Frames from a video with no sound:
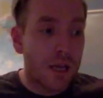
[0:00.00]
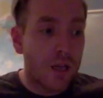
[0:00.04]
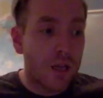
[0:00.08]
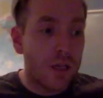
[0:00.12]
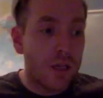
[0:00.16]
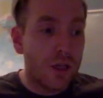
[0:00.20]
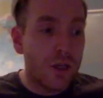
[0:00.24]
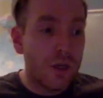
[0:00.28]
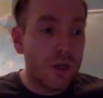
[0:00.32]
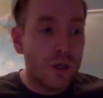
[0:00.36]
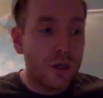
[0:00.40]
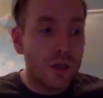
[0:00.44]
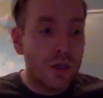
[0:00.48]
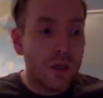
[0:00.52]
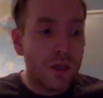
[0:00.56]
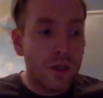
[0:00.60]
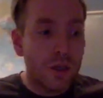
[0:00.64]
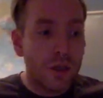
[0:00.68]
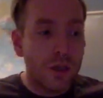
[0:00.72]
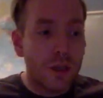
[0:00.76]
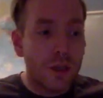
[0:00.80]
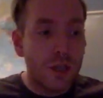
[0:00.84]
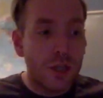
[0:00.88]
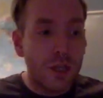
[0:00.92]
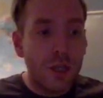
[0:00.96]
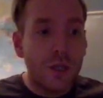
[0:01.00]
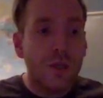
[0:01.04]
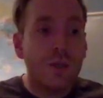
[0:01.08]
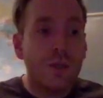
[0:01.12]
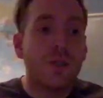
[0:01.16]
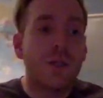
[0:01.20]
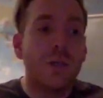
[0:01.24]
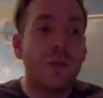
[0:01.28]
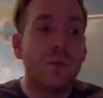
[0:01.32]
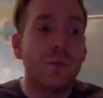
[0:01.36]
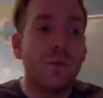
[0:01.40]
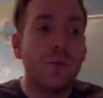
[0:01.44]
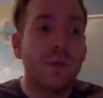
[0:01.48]
the news
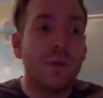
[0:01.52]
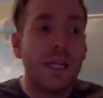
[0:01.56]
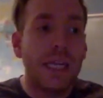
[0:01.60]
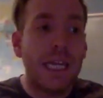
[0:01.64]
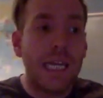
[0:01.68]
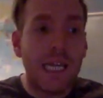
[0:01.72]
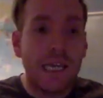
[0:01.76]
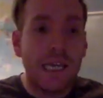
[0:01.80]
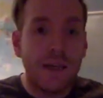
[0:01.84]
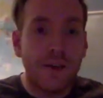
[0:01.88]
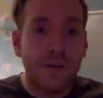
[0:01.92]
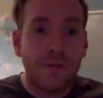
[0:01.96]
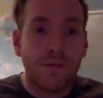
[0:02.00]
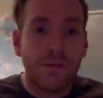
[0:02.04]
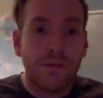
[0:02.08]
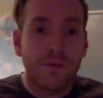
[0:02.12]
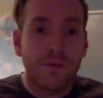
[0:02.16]
you believe